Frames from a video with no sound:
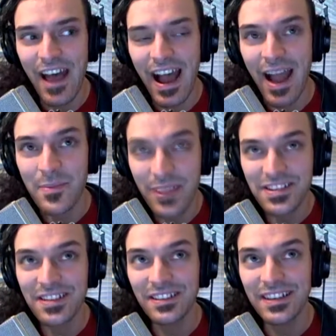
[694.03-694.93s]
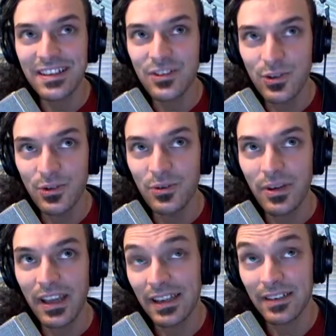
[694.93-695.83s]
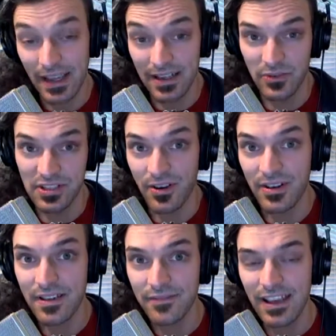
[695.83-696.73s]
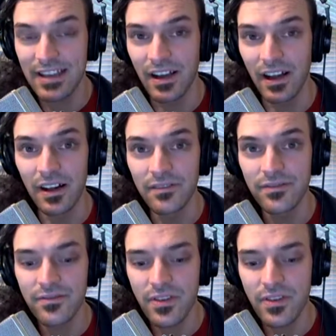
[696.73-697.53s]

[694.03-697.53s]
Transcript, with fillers: I basically knew and, and was already a fan of.